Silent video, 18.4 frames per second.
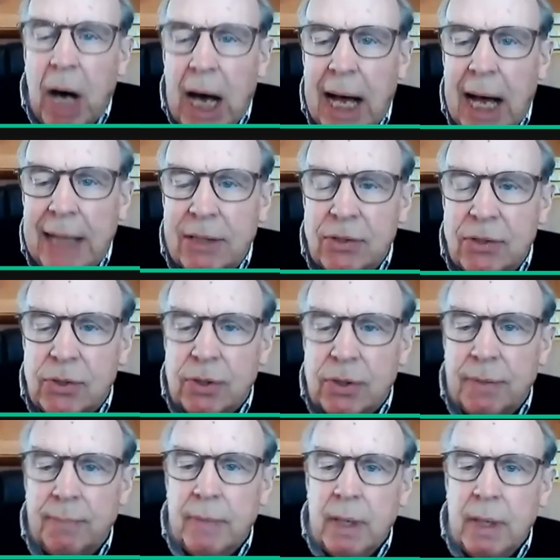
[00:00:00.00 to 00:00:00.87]

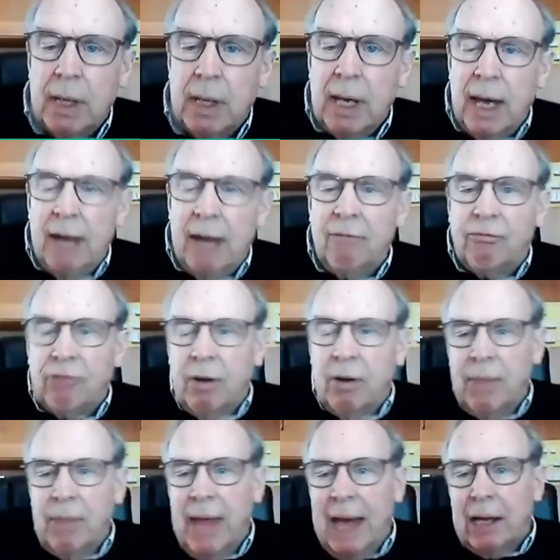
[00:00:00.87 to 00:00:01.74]
bonds, and
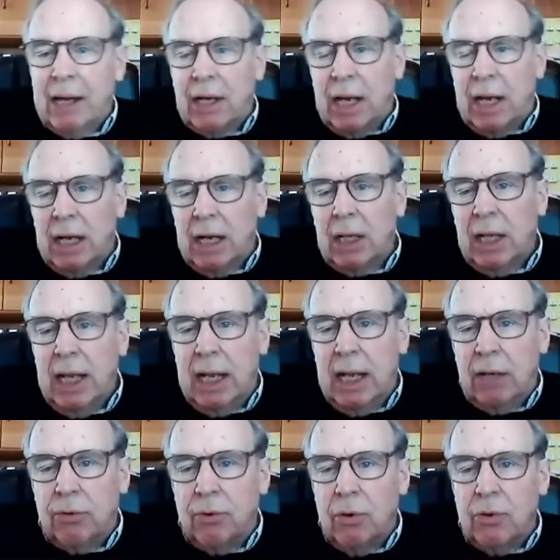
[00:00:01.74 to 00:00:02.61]
from that,
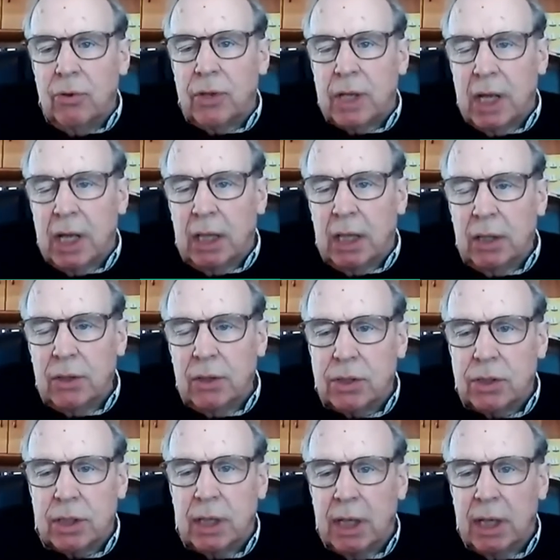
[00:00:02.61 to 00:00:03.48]
he drew the
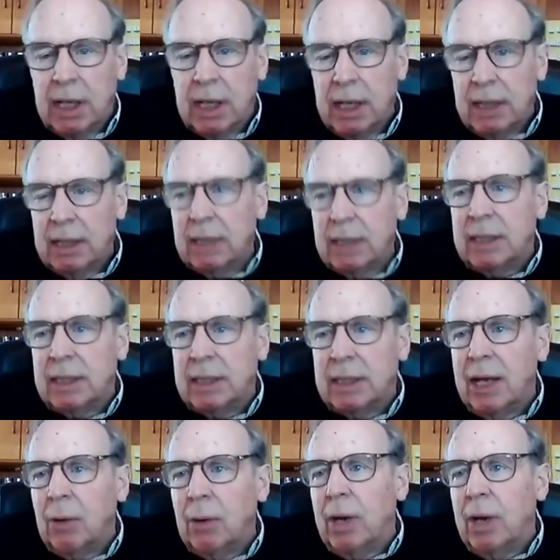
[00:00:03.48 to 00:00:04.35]
conclusion that
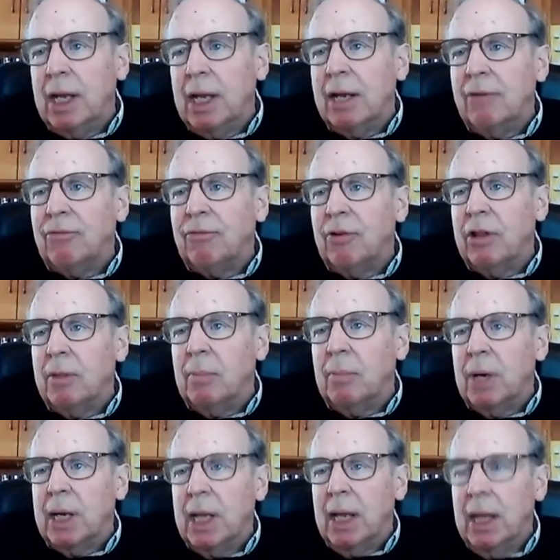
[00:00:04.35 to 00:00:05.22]
they were in it for the
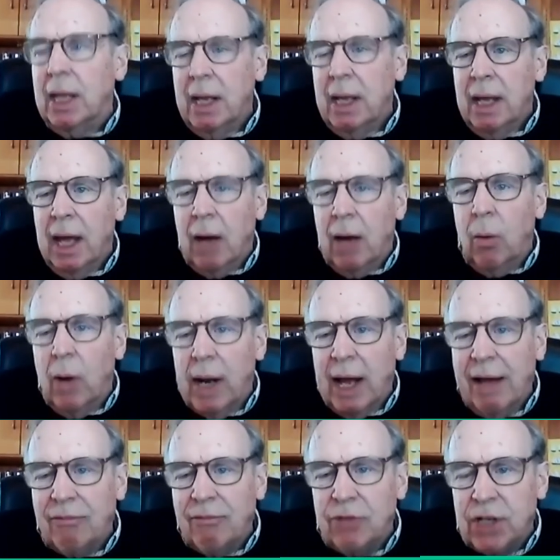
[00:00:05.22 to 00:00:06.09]
money. And what
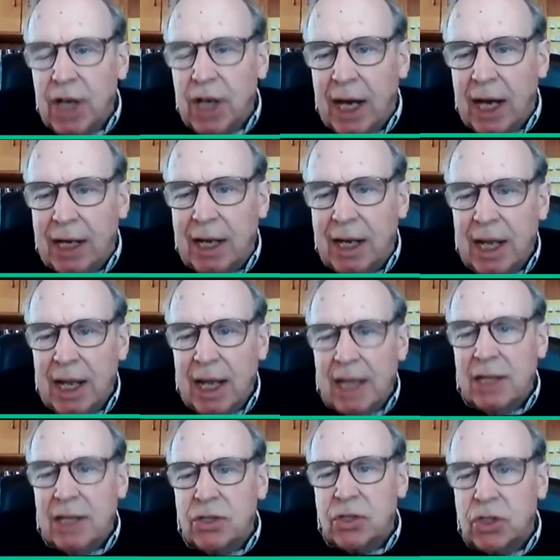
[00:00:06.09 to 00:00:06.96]
I've done
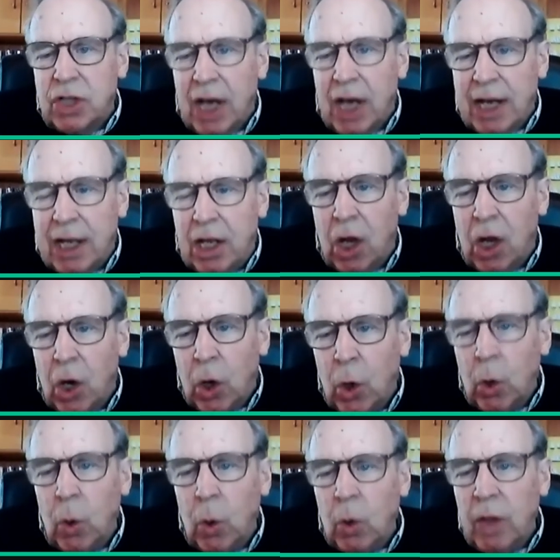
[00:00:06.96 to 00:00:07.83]
is study
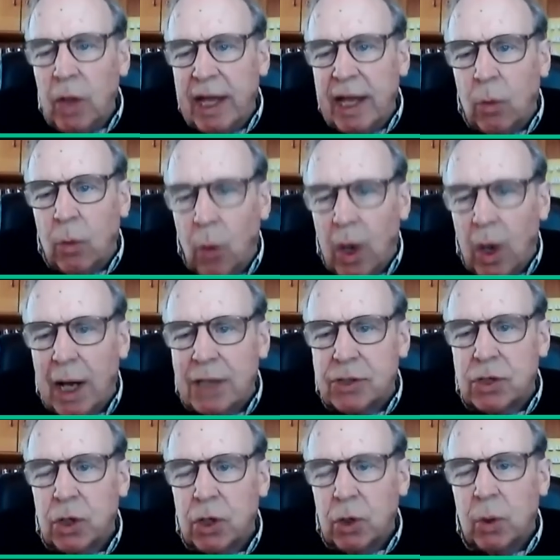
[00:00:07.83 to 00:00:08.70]
who it
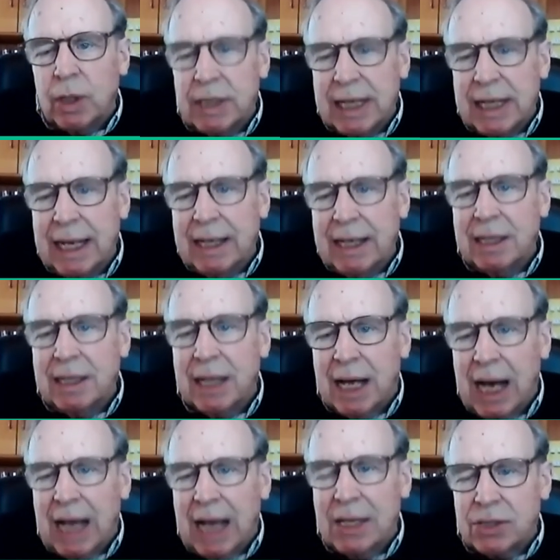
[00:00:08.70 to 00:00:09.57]
was who attended the
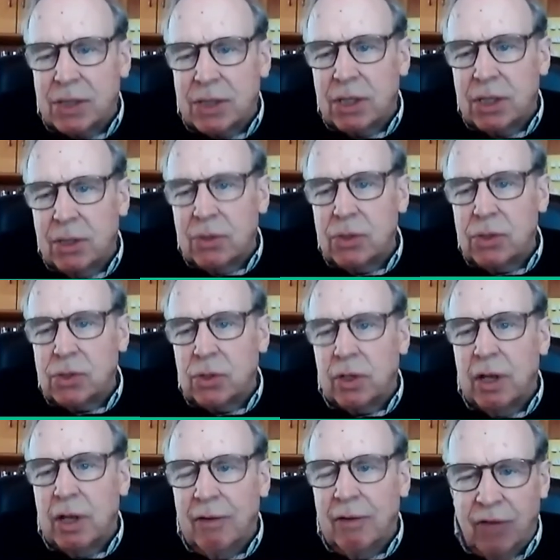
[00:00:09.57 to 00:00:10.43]
Constitutional
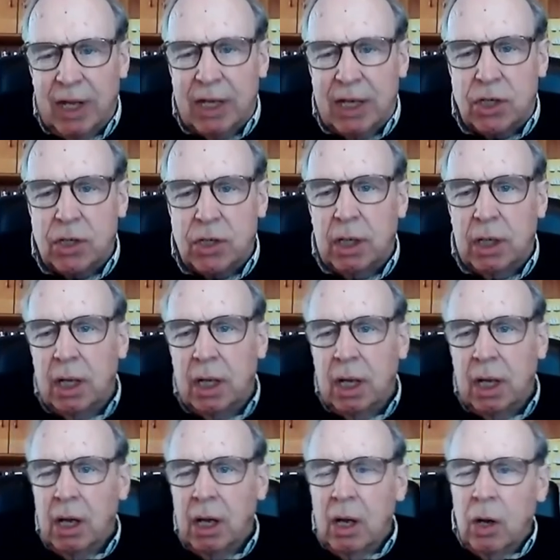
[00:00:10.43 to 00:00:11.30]
Convention,
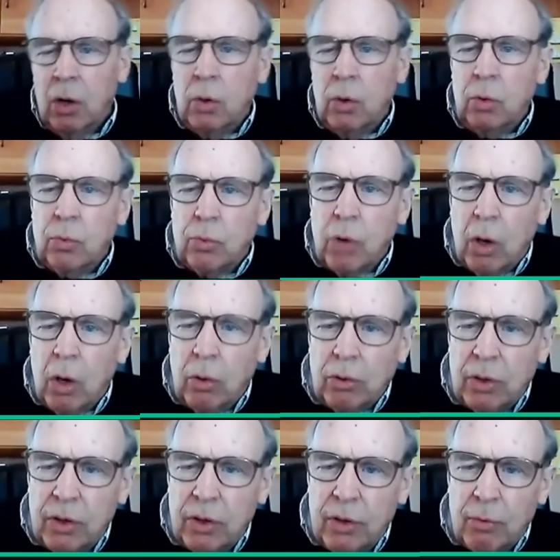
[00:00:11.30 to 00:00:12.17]
who
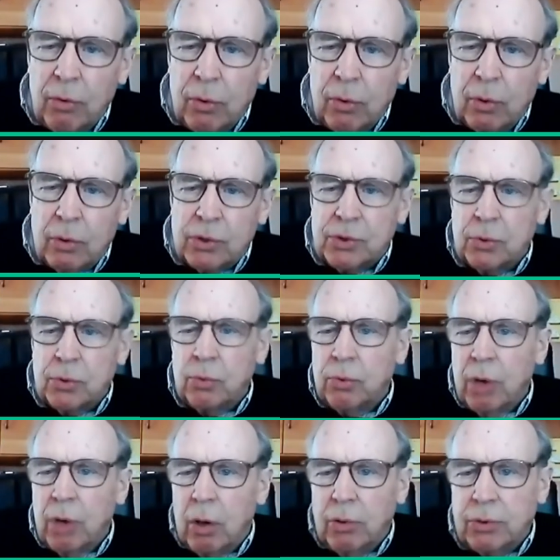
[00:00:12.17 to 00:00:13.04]
wrote the rules, who
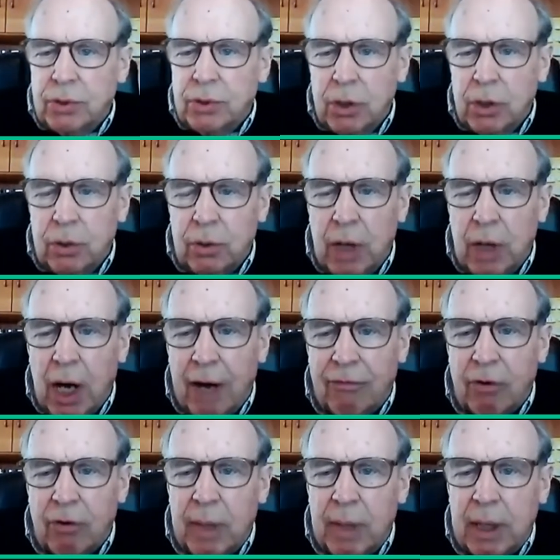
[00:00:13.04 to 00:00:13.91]
wrote the new
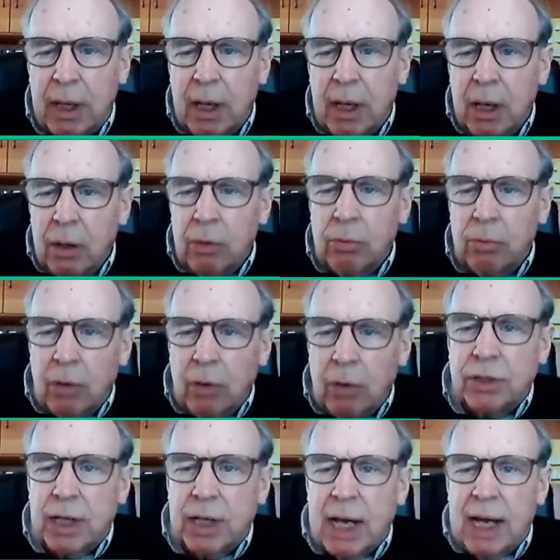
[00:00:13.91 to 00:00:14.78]
government,
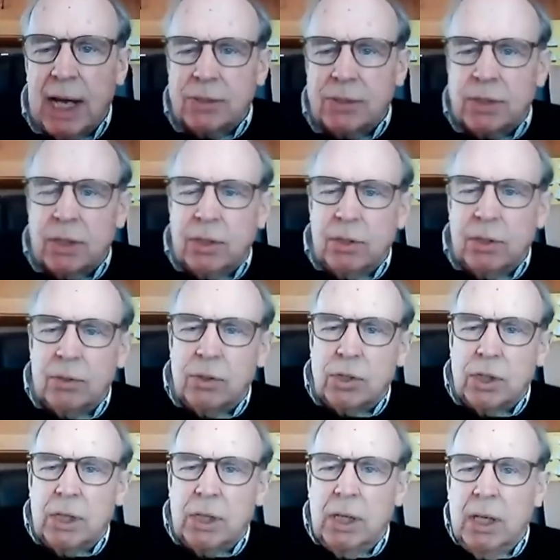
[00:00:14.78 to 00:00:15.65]
wrote the
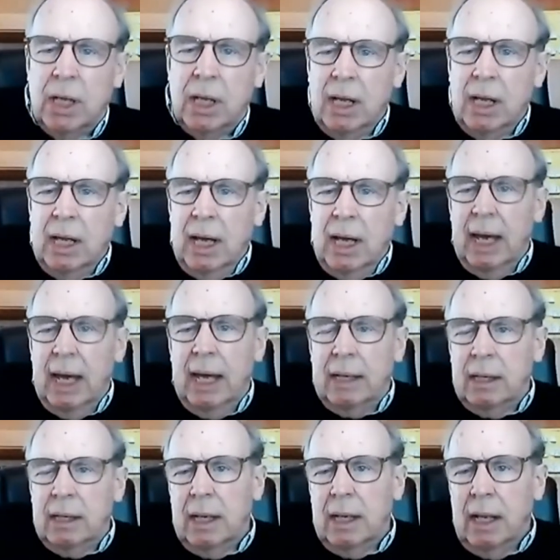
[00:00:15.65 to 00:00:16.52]
Constitution,
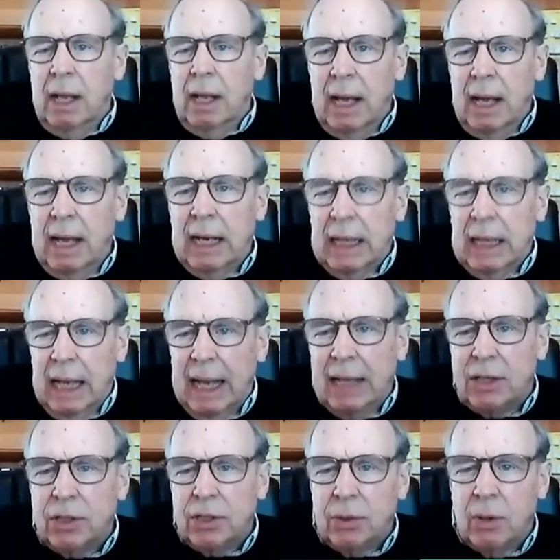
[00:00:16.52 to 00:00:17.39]
and it
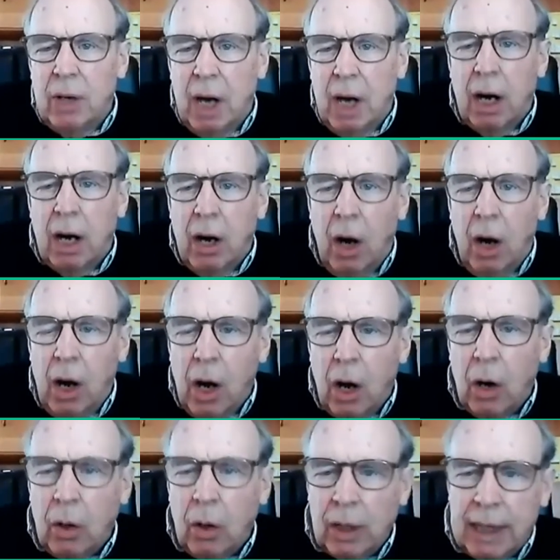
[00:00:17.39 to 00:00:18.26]
led to our
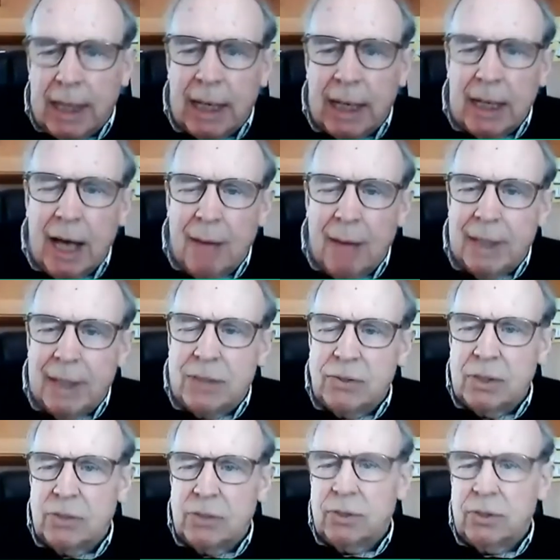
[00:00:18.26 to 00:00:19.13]
whole economic
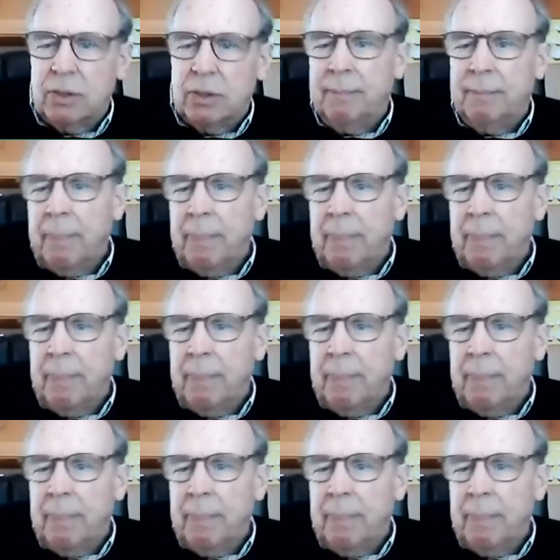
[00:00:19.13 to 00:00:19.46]
system.